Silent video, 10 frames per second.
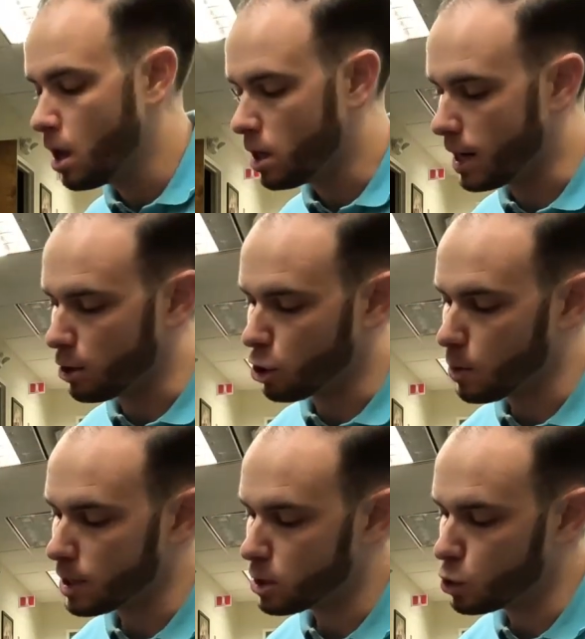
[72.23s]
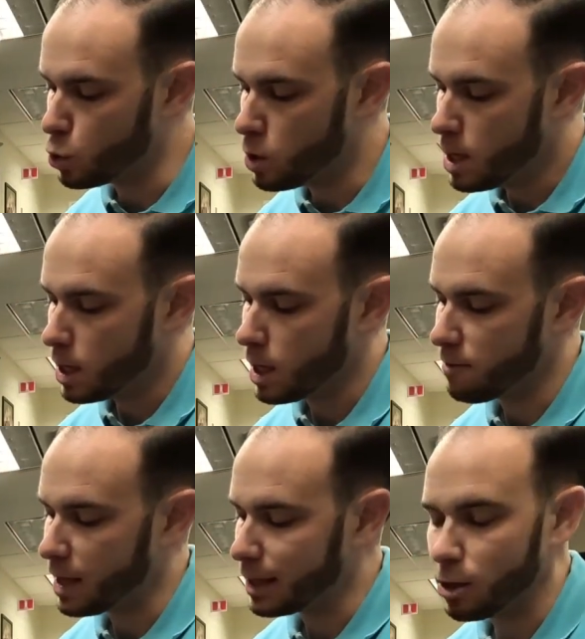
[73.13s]
Now you're going to give
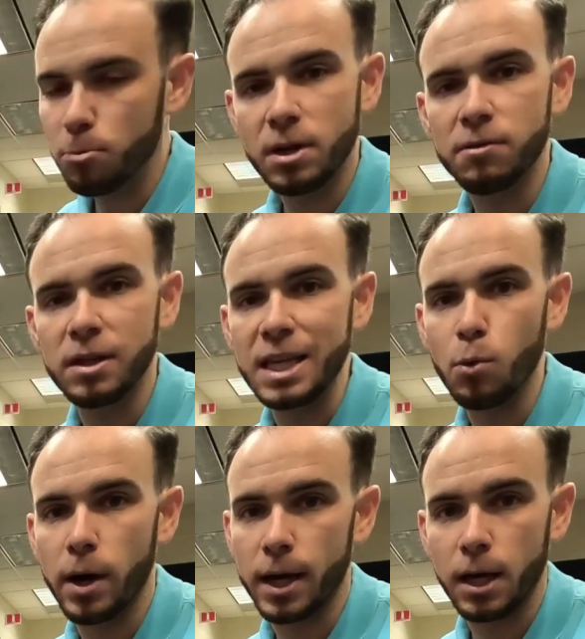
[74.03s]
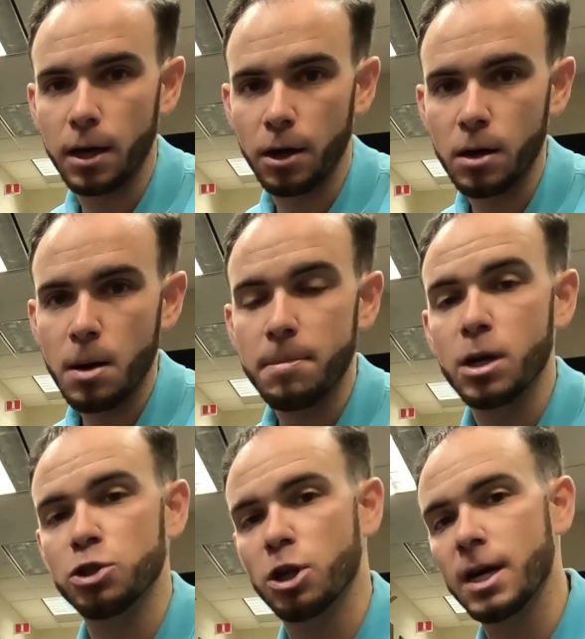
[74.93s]
a little bit of leeway here
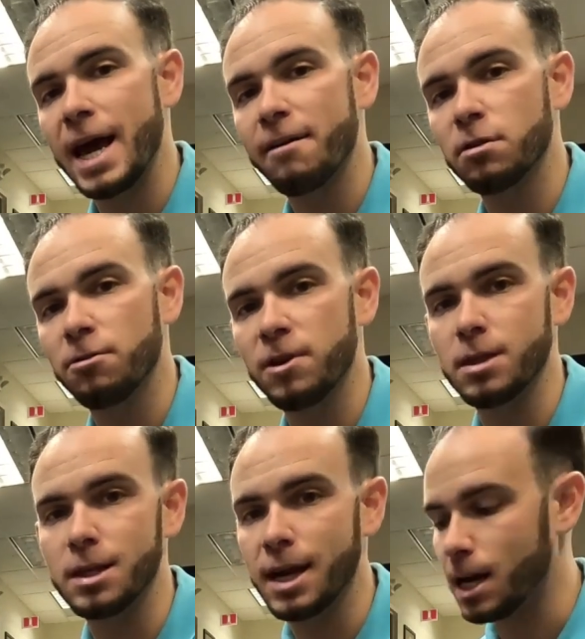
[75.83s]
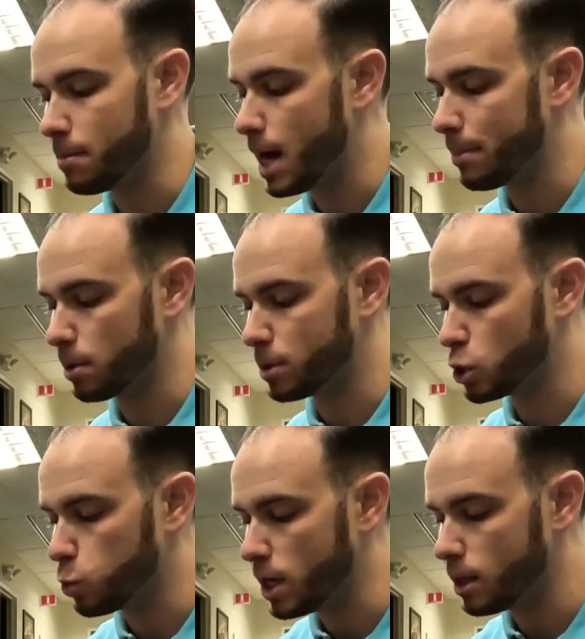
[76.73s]
because you're gonna have to fit the dynamometer
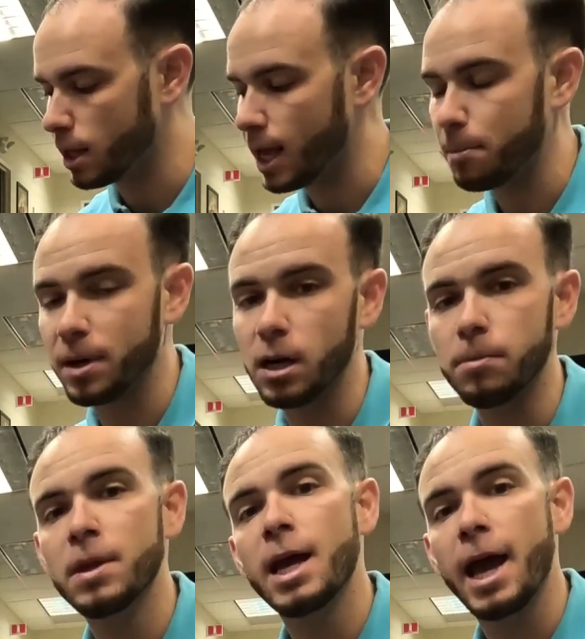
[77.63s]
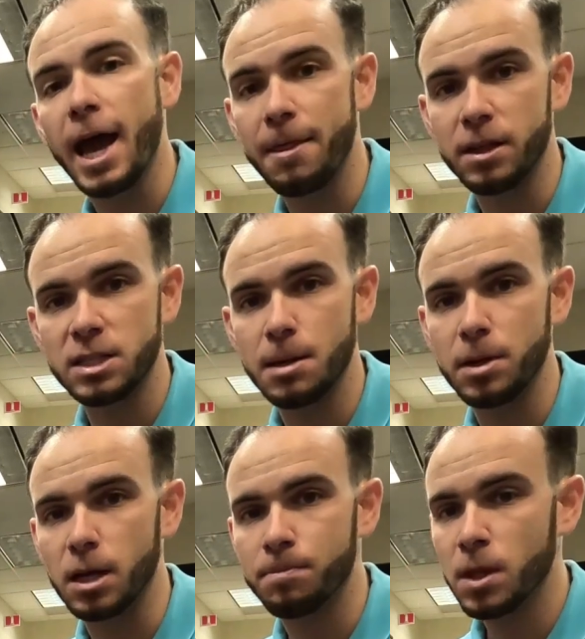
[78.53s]
between the gait belt and the
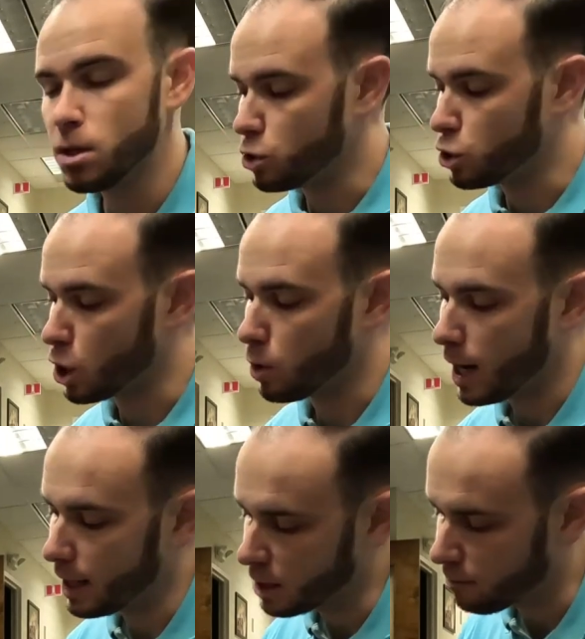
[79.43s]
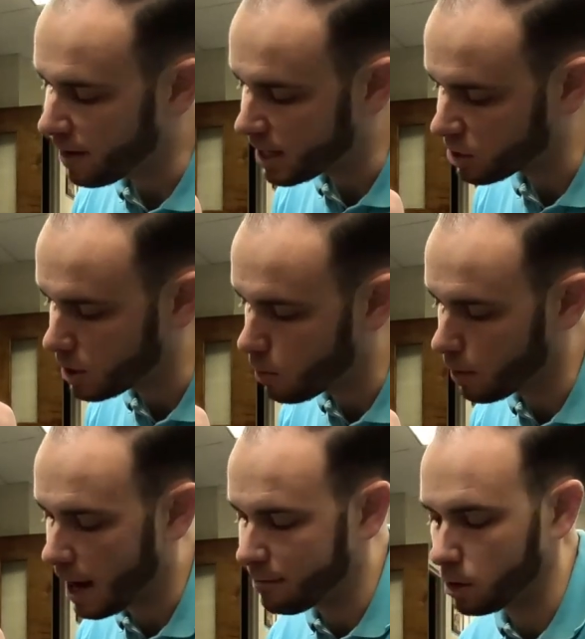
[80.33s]
tibia. So I like to fasten it where I
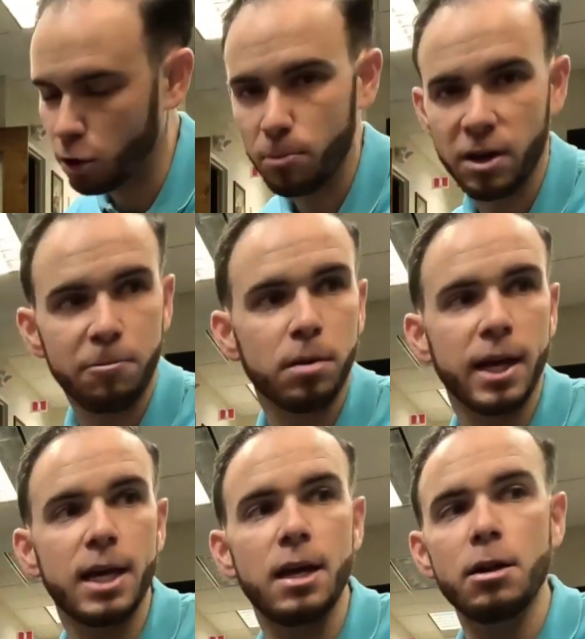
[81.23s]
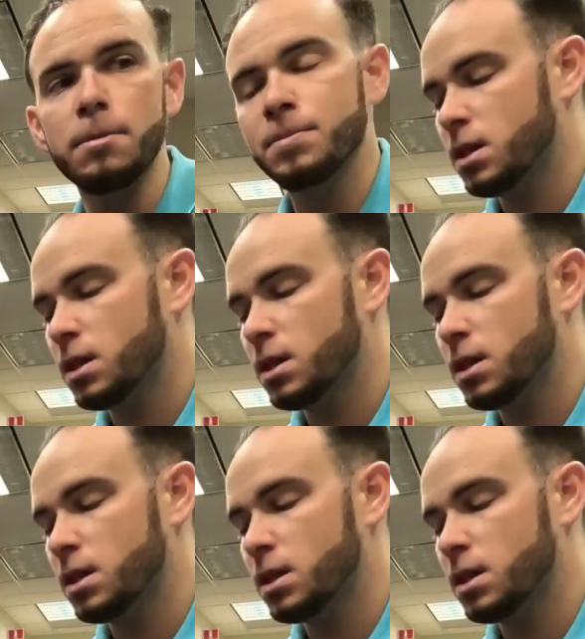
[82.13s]
have a little bit of play here.